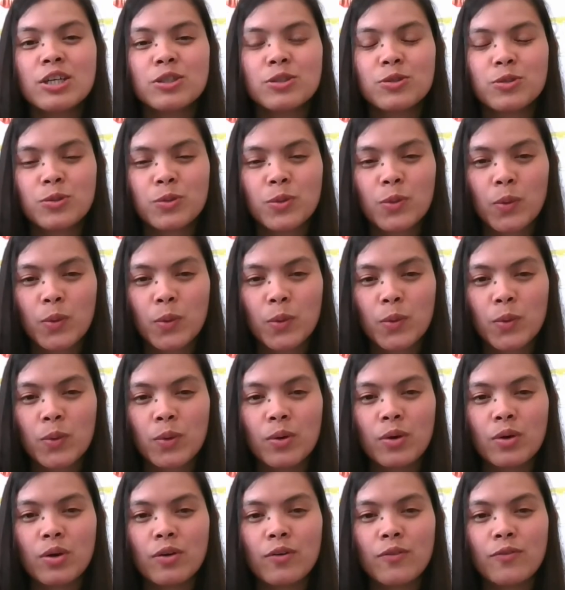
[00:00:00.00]
to
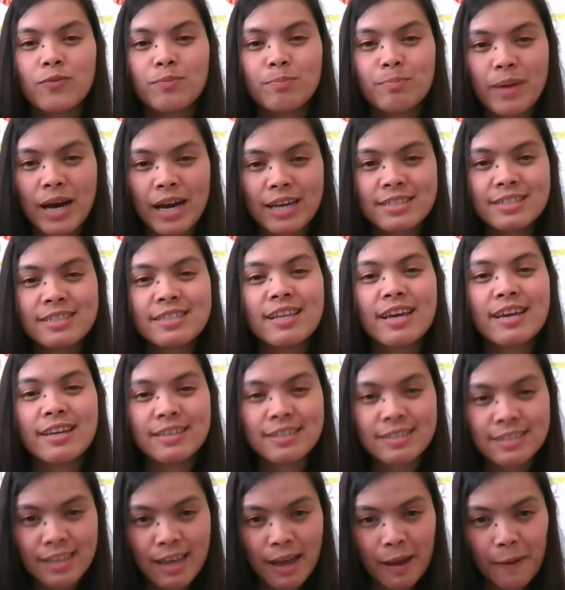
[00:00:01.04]
pass the
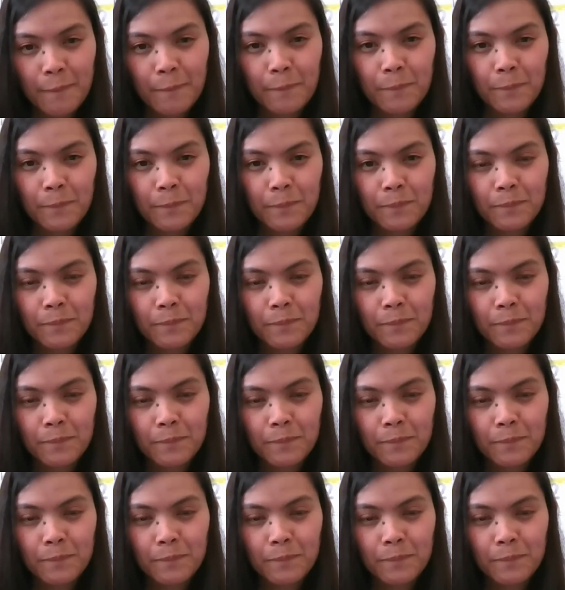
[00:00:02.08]
exam